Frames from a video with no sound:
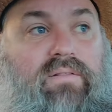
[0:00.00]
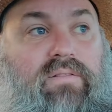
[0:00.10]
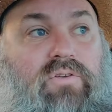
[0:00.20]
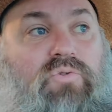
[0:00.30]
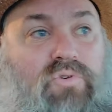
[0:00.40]

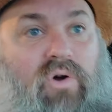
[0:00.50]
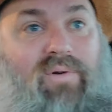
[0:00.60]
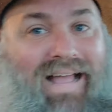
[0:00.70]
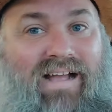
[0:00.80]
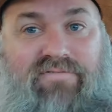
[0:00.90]
You
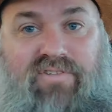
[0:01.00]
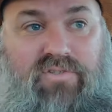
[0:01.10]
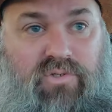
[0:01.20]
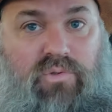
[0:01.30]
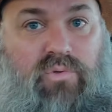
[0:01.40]
don't have to
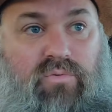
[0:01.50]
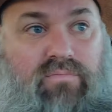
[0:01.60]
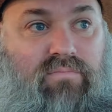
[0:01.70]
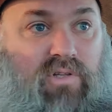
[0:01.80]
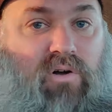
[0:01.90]
do
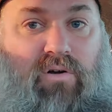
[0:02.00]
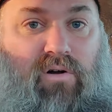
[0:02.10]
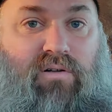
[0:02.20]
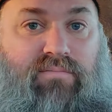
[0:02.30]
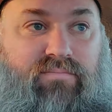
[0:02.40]
long
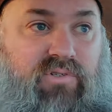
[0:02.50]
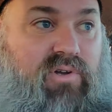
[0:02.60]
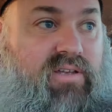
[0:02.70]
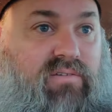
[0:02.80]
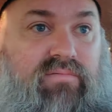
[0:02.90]
haul. You
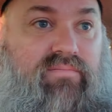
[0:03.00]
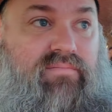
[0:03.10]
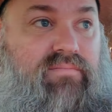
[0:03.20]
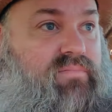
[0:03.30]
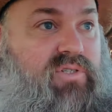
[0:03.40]

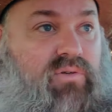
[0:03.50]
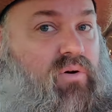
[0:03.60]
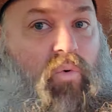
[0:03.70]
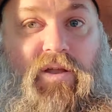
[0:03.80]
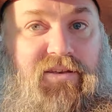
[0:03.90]
can do a
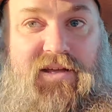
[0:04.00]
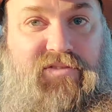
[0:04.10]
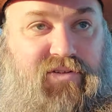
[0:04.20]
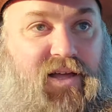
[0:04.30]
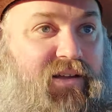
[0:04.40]
one-day
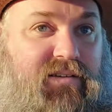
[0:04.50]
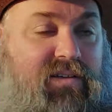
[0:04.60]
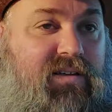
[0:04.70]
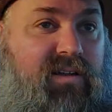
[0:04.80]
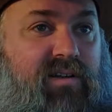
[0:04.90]

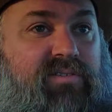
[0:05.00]
thing.